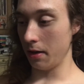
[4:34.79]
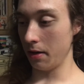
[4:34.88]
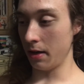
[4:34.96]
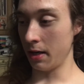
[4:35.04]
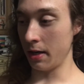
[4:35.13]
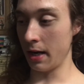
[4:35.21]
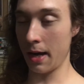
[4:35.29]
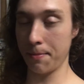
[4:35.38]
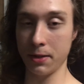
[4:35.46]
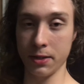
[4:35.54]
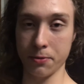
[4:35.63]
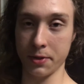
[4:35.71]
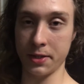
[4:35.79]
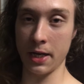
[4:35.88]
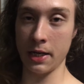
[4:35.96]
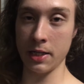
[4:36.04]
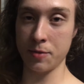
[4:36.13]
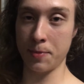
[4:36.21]
And it happens with
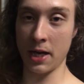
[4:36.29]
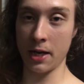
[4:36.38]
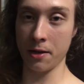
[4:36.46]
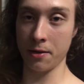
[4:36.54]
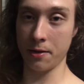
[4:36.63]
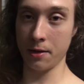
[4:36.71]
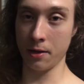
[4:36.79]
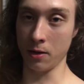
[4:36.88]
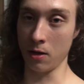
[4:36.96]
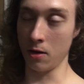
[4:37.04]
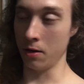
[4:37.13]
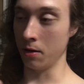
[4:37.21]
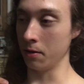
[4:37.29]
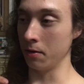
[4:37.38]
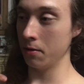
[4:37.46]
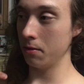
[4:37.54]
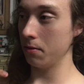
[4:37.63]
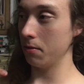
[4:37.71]
Danny's path
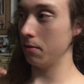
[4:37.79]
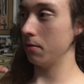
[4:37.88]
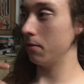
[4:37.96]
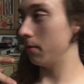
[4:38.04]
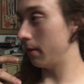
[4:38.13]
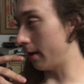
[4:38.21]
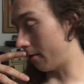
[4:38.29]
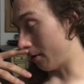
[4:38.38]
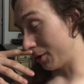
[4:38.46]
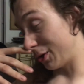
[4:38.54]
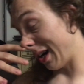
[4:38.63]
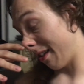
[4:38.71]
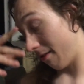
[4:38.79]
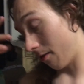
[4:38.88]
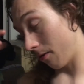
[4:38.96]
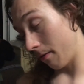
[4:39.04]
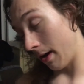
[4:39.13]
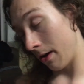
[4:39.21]
along his whole
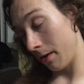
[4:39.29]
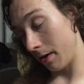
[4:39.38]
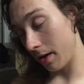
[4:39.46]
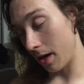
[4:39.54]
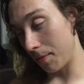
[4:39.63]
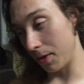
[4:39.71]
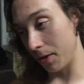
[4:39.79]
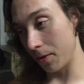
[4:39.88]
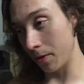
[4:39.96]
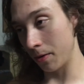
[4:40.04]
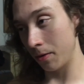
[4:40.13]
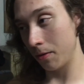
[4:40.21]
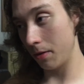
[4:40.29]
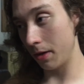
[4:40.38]
tricycle route, and a couple other